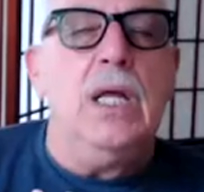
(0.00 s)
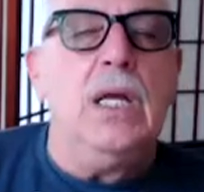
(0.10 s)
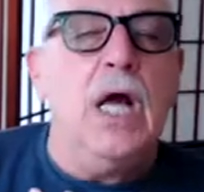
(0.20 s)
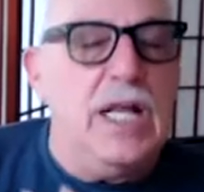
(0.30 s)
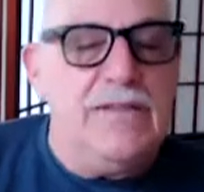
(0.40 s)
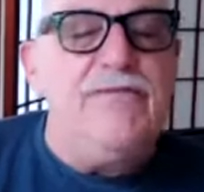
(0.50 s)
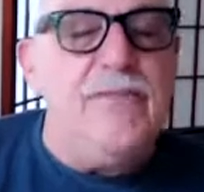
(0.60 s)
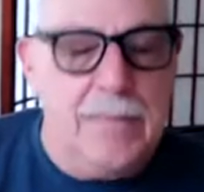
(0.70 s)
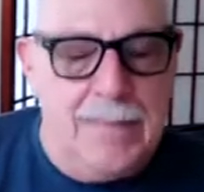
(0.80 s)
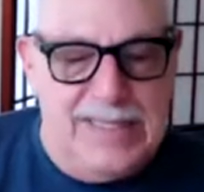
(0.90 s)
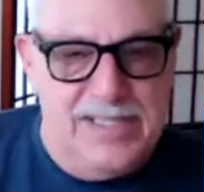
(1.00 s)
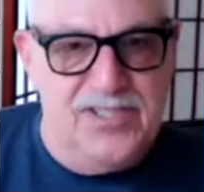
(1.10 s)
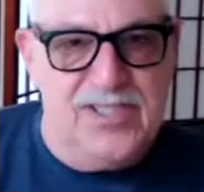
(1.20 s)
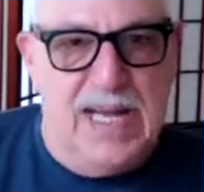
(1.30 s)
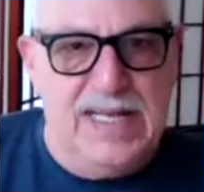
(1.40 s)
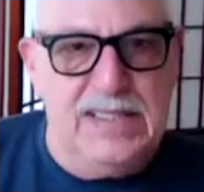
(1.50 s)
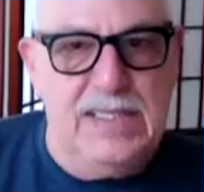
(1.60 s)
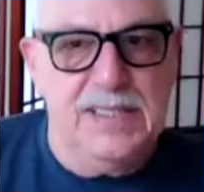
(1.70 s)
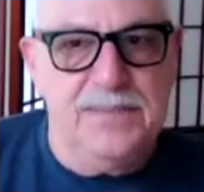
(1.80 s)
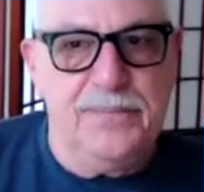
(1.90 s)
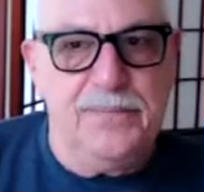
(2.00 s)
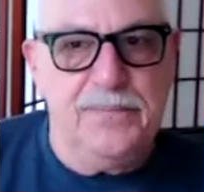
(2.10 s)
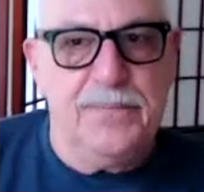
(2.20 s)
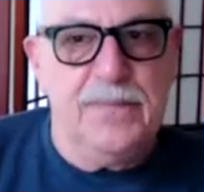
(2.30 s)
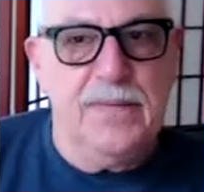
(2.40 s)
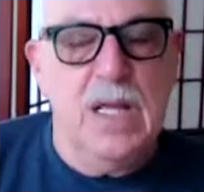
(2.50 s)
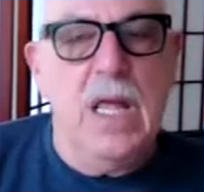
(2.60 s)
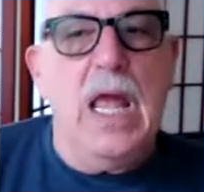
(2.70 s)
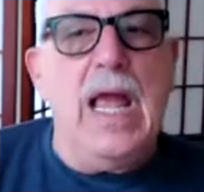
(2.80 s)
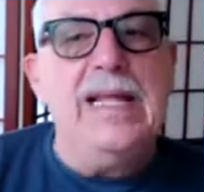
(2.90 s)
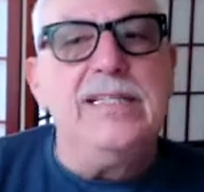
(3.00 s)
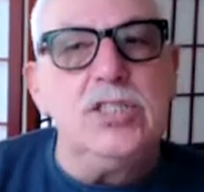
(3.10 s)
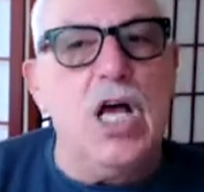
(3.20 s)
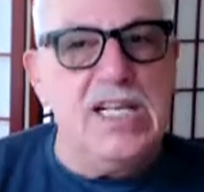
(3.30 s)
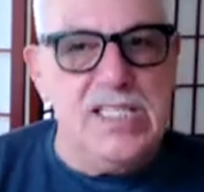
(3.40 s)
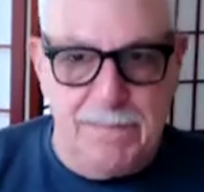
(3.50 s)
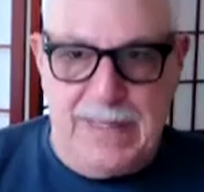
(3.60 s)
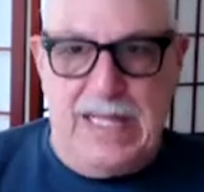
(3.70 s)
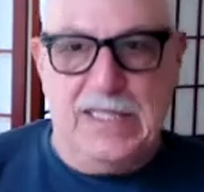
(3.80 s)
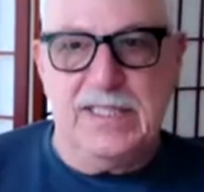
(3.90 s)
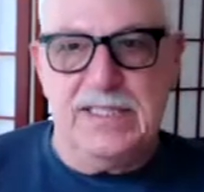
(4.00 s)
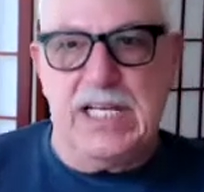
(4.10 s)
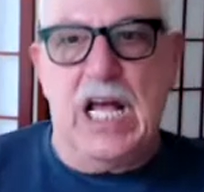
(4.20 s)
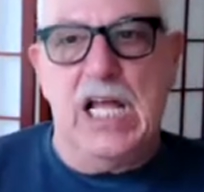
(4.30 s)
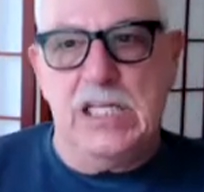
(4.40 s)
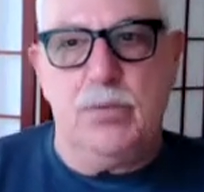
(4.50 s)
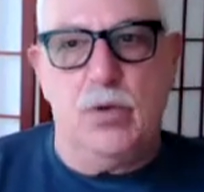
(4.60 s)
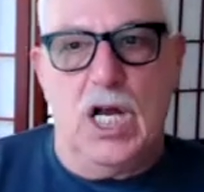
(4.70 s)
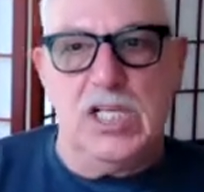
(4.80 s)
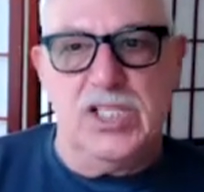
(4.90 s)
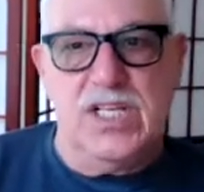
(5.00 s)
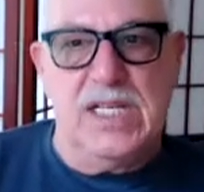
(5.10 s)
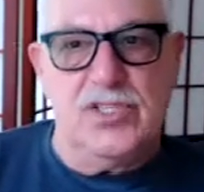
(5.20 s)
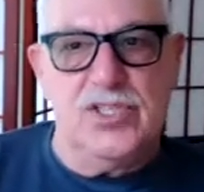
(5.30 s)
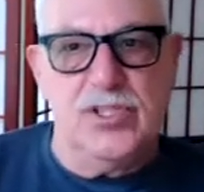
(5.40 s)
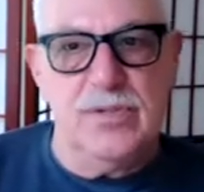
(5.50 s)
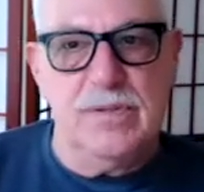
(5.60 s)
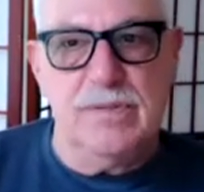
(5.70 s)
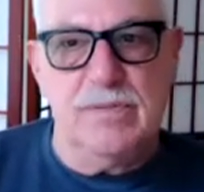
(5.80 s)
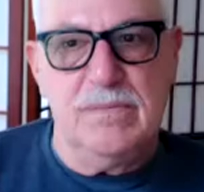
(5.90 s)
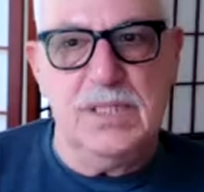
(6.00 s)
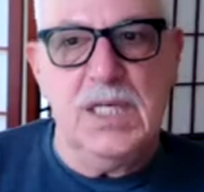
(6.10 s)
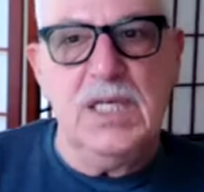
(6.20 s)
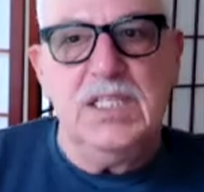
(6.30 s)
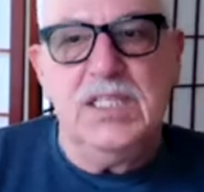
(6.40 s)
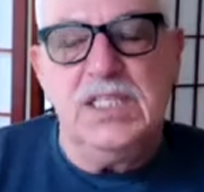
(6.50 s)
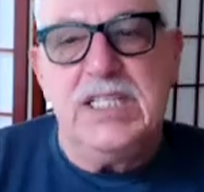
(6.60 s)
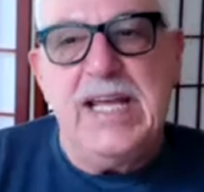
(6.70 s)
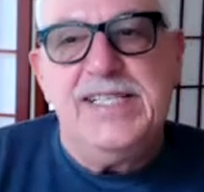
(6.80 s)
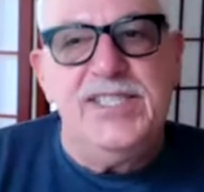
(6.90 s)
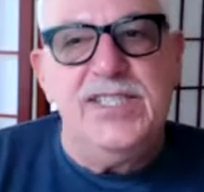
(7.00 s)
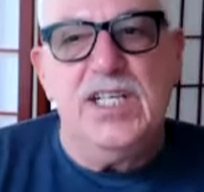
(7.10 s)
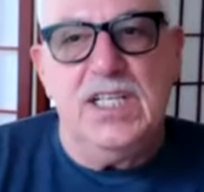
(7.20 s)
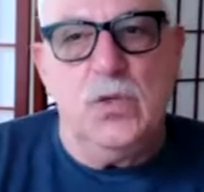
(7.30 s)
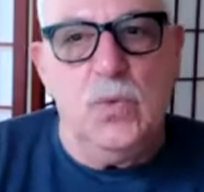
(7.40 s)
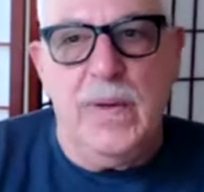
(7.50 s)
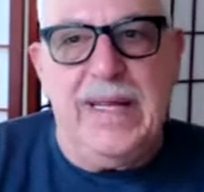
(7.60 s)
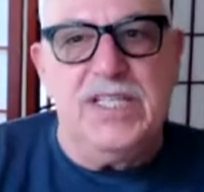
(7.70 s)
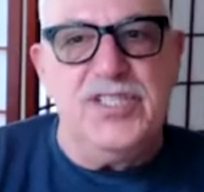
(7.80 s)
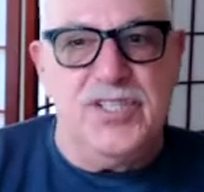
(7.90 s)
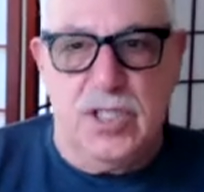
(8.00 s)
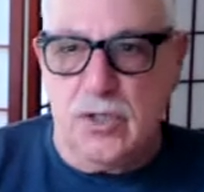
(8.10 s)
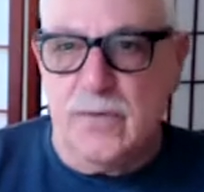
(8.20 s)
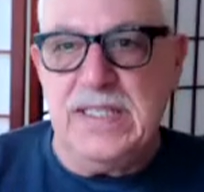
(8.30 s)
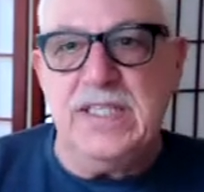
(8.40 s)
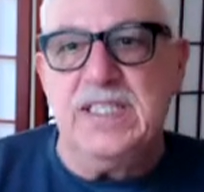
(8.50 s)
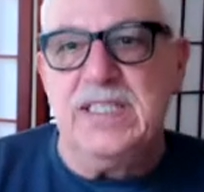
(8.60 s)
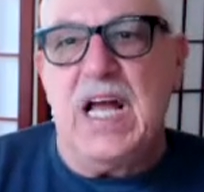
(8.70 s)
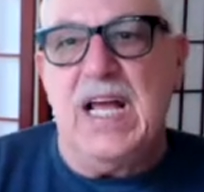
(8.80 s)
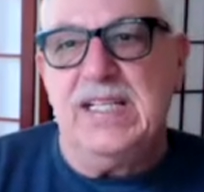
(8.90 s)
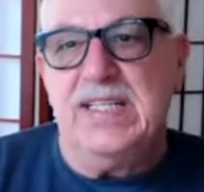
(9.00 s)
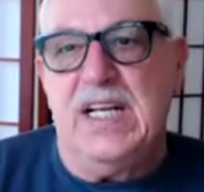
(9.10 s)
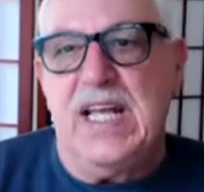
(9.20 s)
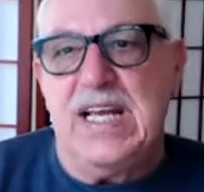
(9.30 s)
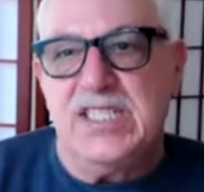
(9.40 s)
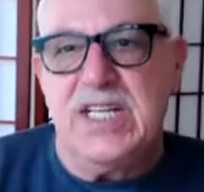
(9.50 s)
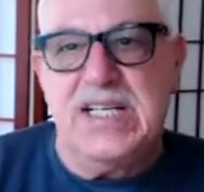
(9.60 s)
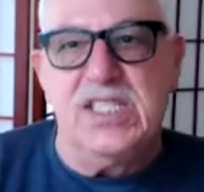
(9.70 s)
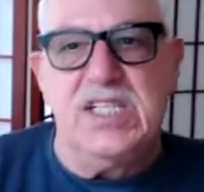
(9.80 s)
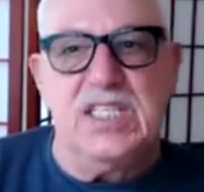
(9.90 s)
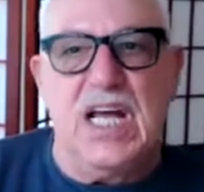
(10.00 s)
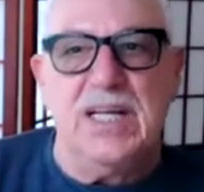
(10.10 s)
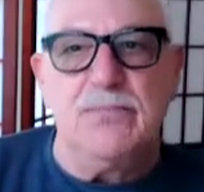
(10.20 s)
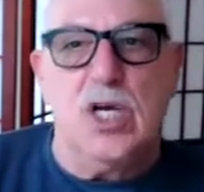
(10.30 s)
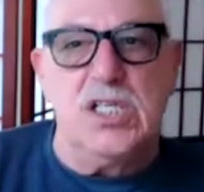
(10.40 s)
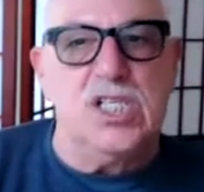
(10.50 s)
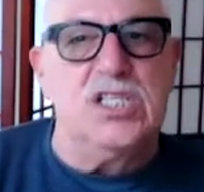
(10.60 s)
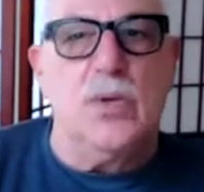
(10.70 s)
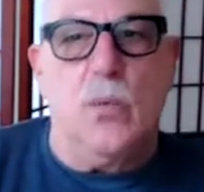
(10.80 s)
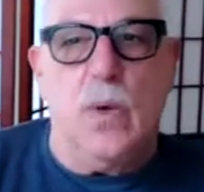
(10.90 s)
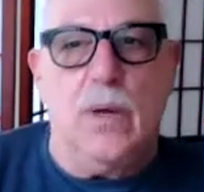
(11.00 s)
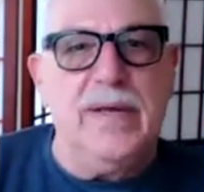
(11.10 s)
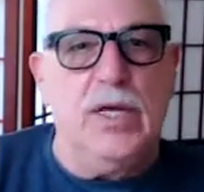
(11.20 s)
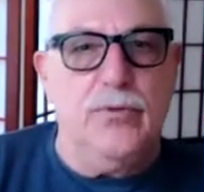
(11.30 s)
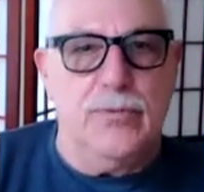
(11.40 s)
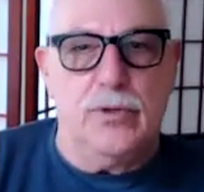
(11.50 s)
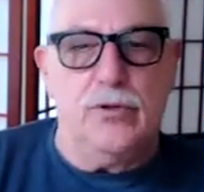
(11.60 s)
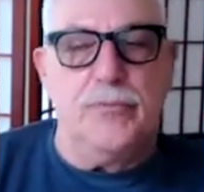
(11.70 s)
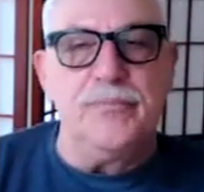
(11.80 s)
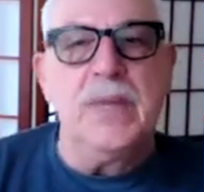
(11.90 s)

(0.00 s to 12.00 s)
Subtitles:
Gone From My Sight. And it talks about the dying process, the days to weeks that are in the last days of the dying process and what we go through.